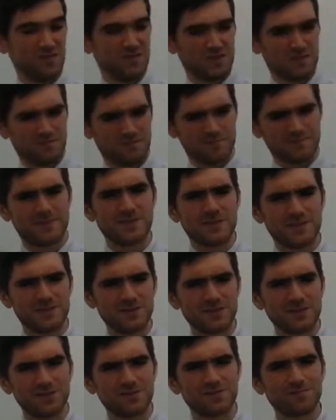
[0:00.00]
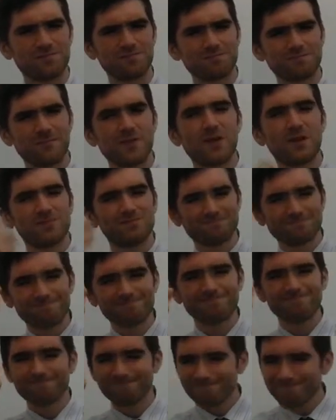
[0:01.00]
In front of you,
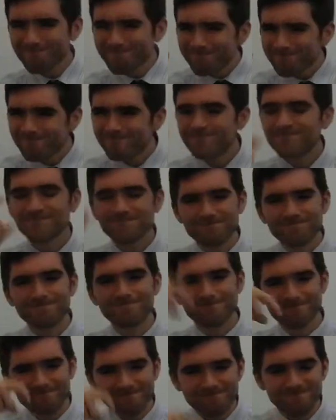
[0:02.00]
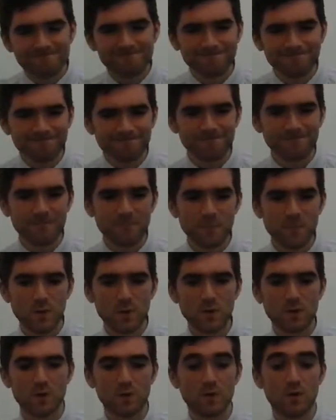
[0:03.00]
paralegals and newly
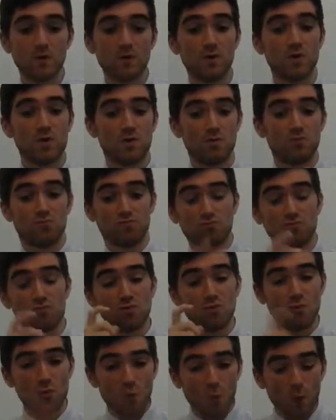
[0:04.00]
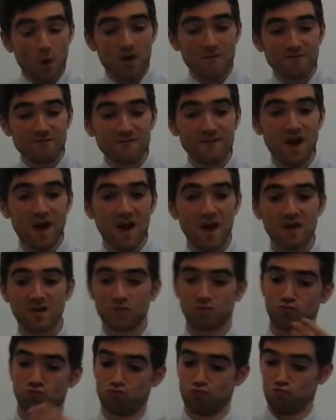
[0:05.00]
qualified or new starters,
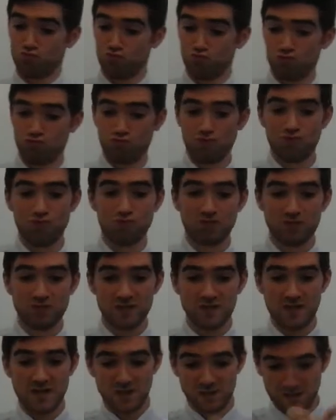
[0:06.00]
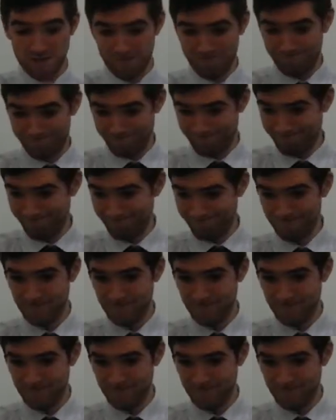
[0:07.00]
you'll have 4 sheets of paper.